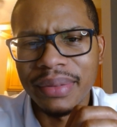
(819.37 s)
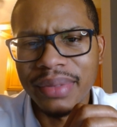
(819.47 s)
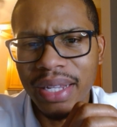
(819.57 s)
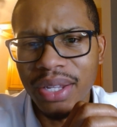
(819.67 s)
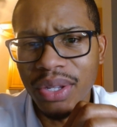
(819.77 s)
It's
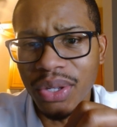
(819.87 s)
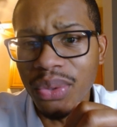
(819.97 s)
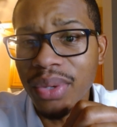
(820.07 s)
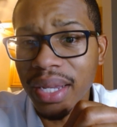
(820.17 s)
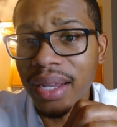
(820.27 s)
like,
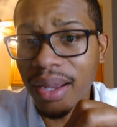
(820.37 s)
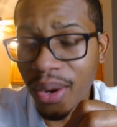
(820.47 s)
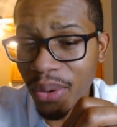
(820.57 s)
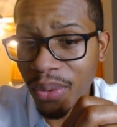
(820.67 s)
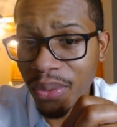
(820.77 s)
you can
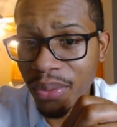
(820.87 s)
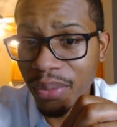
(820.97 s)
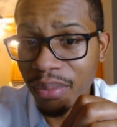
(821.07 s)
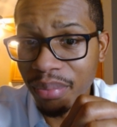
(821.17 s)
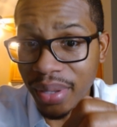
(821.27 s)
go
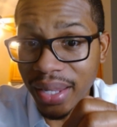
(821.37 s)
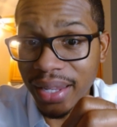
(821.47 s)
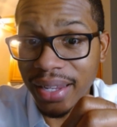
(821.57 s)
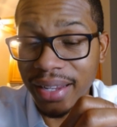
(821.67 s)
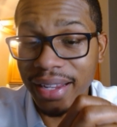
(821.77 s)

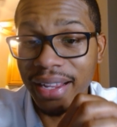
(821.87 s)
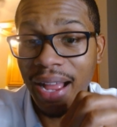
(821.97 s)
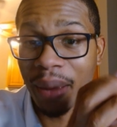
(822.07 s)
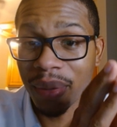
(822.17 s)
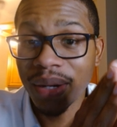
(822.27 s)
pee.
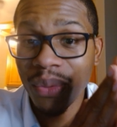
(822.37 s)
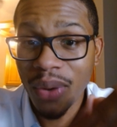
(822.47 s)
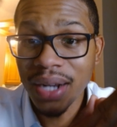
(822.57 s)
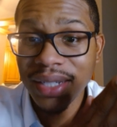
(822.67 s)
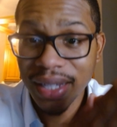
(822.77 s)
I'm going to
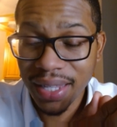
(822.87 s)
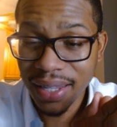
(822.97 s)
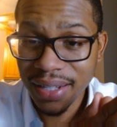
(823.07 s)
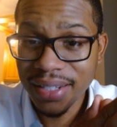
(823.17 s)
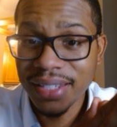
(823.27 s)
watch the
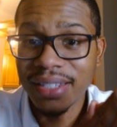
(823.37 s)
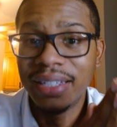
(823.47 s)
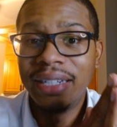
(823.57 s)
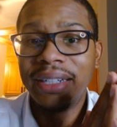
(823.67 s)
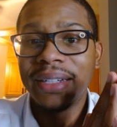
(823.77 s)
kids
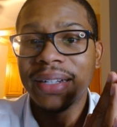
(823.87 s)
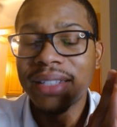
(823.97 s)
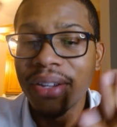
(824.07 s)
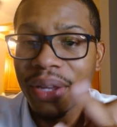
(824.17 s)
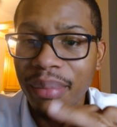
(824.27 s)

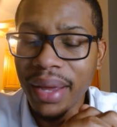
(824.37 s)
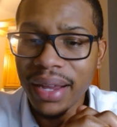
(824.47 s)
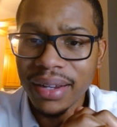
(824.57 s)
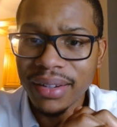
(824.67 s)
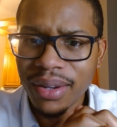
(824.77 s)
until you get
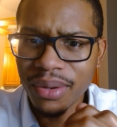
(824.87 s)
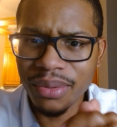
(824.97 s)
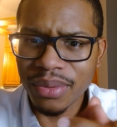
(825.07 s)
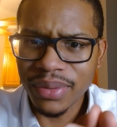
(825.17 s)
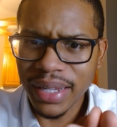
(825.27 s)
back.
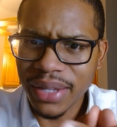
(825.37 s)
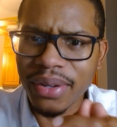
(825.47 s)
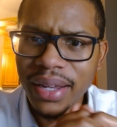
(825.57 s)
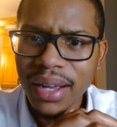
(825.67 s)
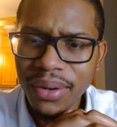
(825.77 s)
Go, like, you
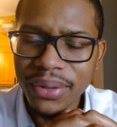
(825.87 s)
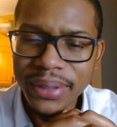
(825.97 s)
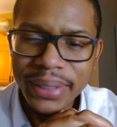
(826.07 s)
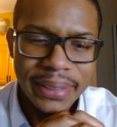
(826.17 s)
can go.